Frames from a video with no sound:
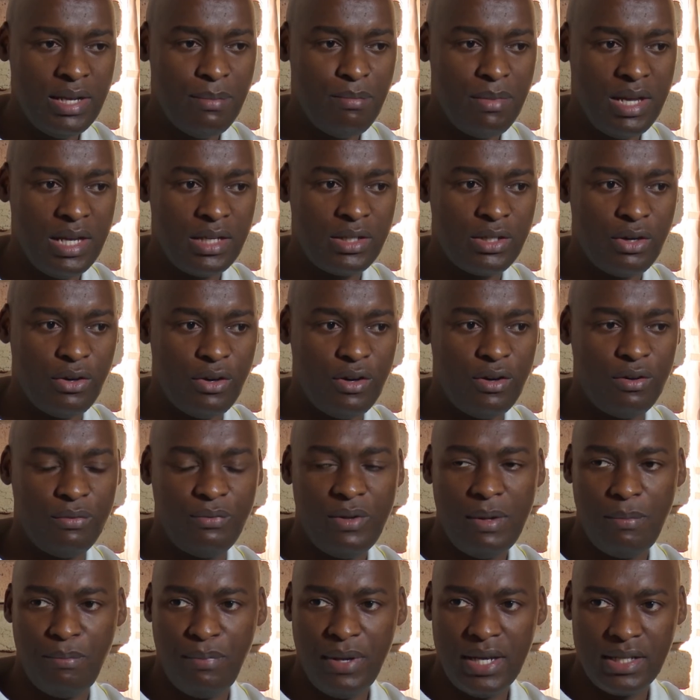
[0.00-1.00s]
a matter of
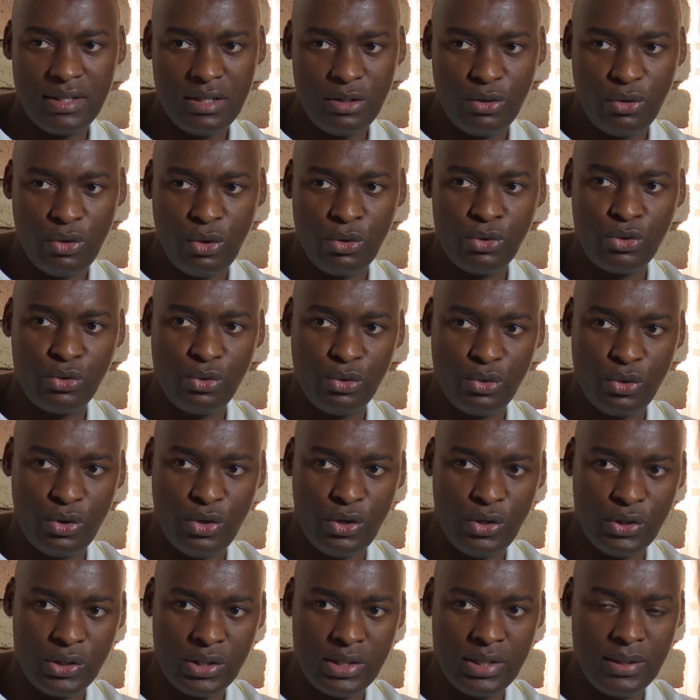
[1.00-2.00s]
a person goes to
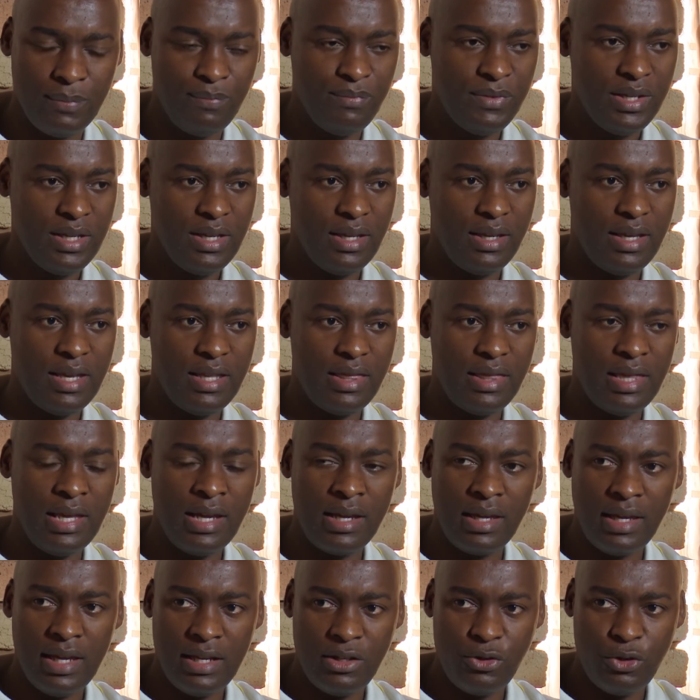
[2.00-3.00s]
court,
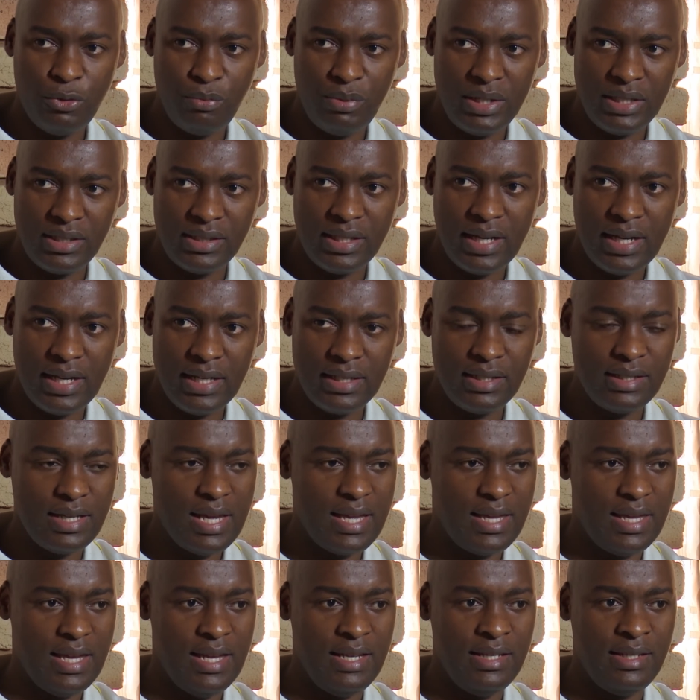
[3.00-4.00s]
get to be charged,
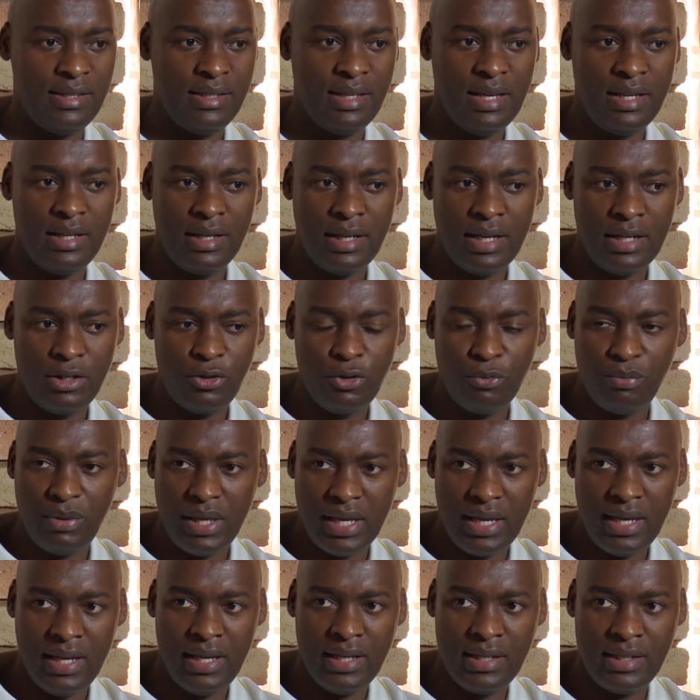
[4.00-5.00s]
a case can get to
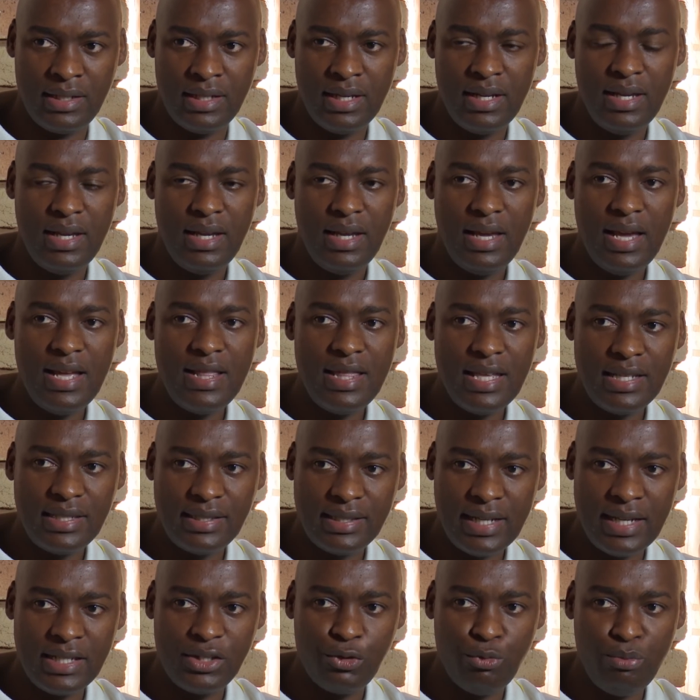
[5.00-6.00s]
be heard, and the
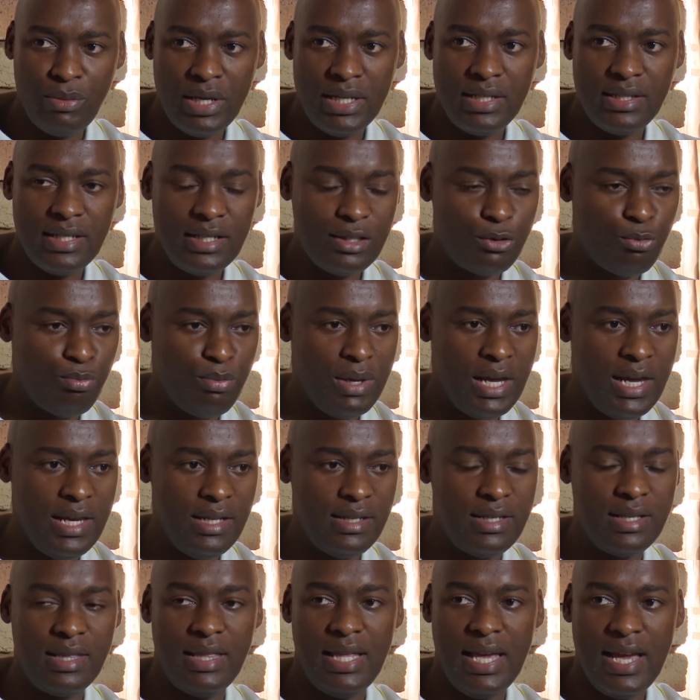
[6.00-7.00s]
judgment is
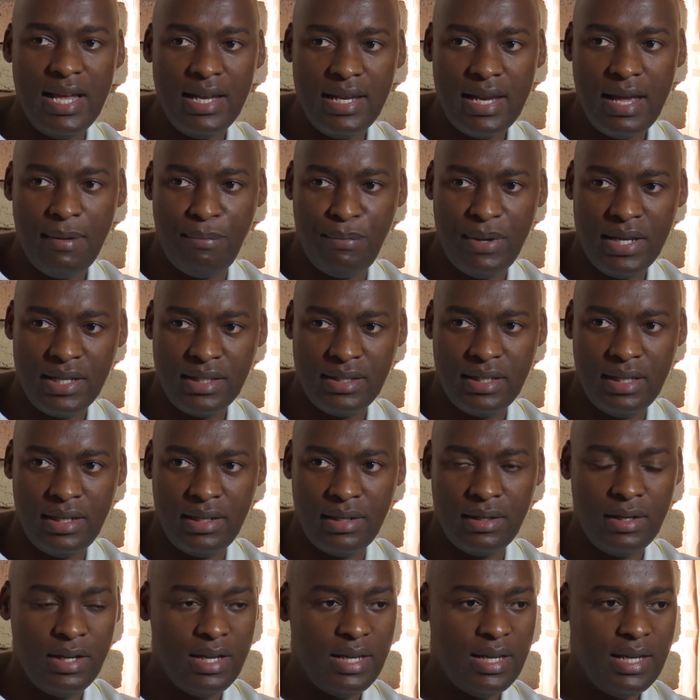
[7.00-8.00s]
made, then a
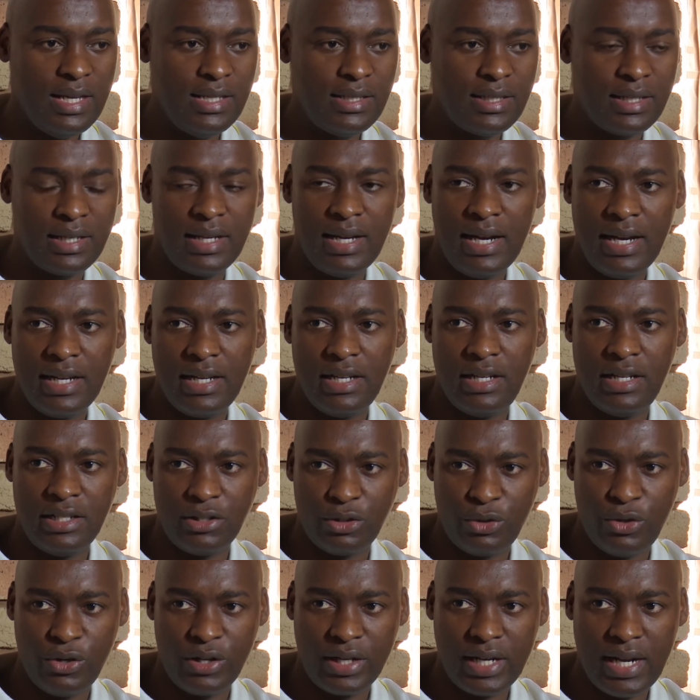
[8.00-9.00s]
person is regarded
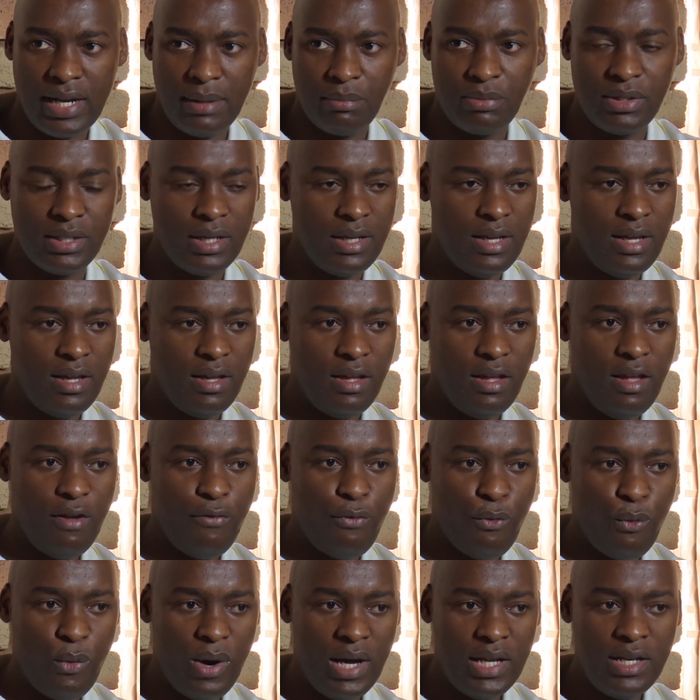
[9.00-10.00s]
as corrupt.
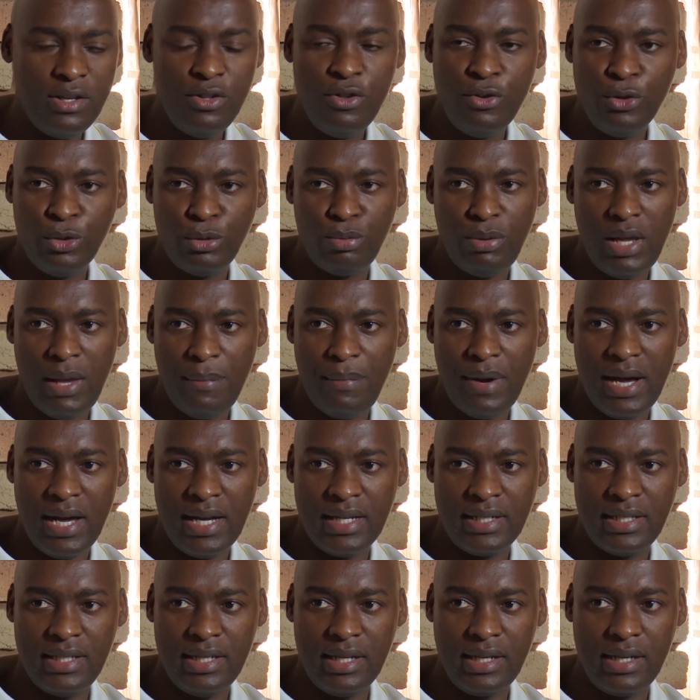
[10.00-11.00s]
If one newspaper
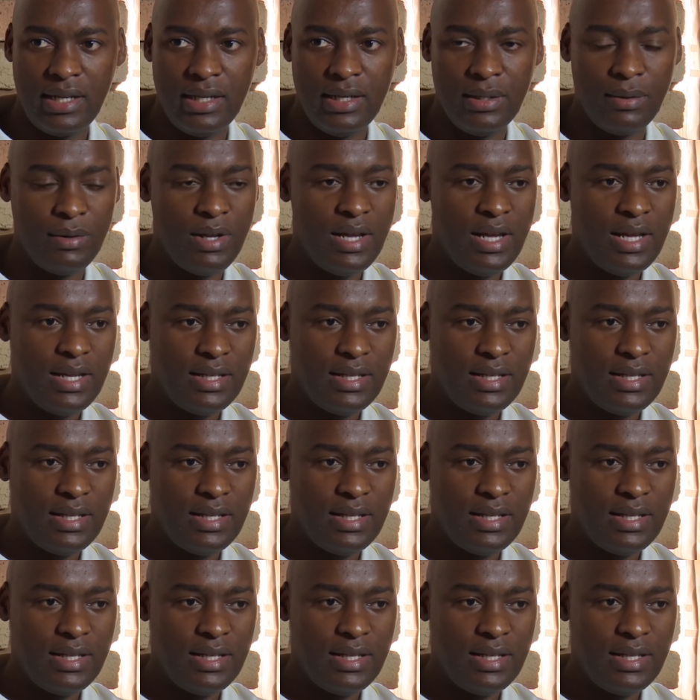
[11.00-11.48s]
article